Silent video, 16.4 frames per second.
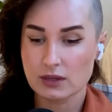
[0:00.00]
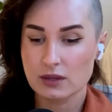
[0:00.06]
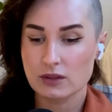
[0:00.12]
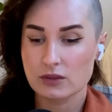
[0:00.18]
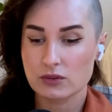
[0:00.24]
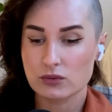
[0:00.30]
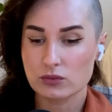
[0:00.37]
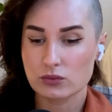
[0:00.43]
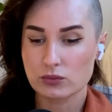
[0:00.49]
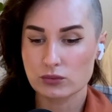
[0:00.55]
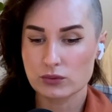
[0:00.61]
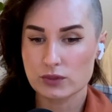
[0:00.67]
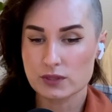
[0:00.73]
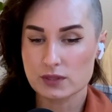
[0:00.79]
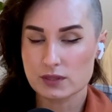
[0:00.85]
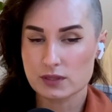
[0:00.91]
through
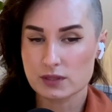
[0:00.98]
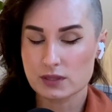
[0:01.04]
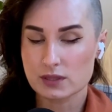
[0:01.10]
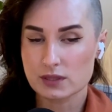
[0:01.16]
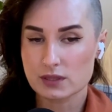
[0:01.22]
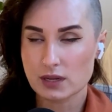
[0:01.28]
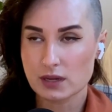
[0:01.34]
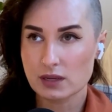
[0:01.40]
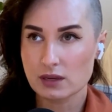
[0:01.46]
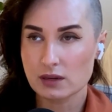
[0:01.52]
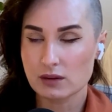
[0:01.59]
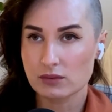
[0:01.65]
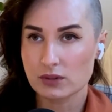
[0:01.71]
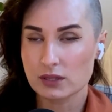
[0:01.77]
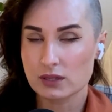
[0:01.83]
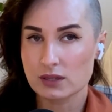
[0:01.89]
the study
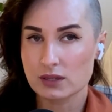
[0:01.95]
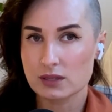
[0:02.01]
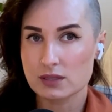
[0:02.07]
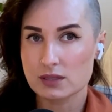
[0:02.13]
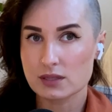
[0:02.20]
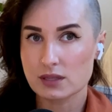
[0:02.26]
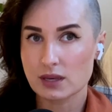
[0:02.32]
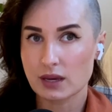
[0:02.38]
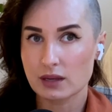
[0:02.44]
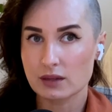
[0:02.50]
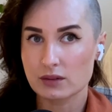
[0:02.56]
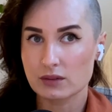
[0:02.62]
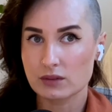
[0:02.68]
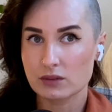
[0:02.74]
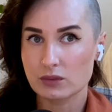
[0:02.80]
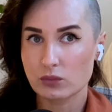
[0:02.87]
of it, is
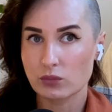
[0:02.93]
that